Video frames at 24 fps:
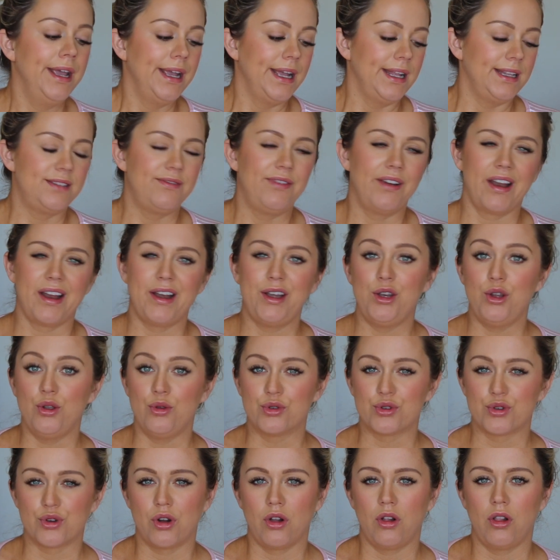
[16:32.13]
It's very
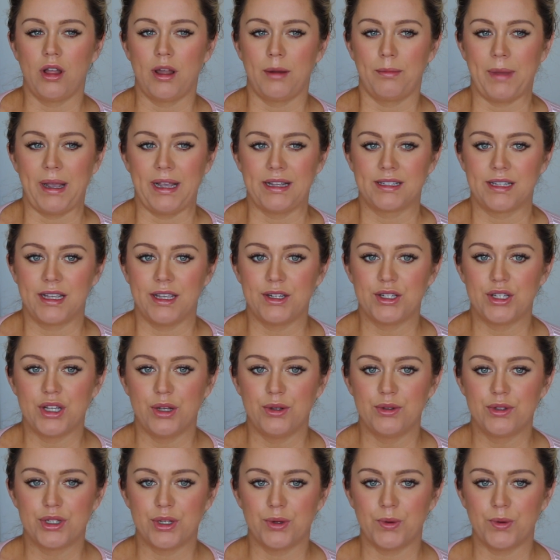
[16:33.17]
neutral on my skin tone,